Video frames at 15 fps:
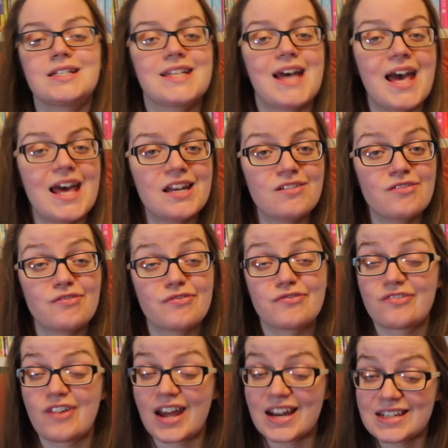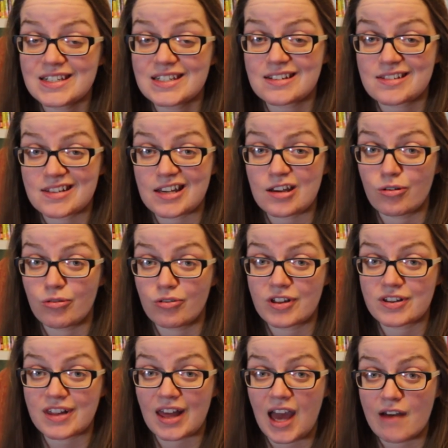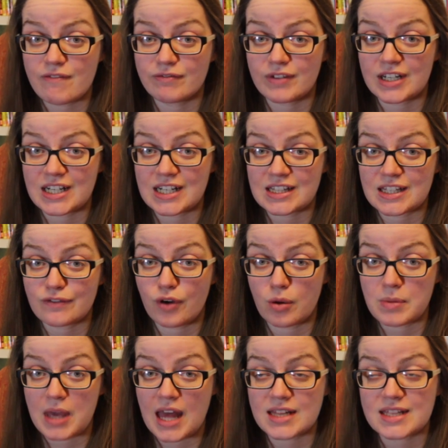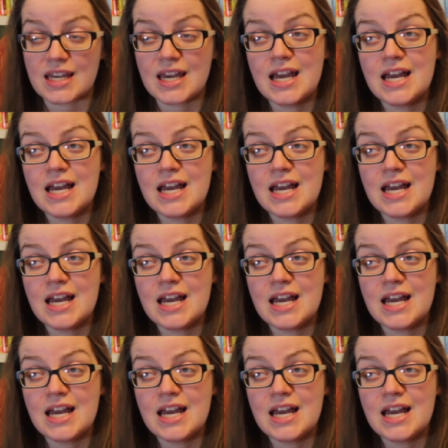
10 fantasy authors that I haven't read anything from yet.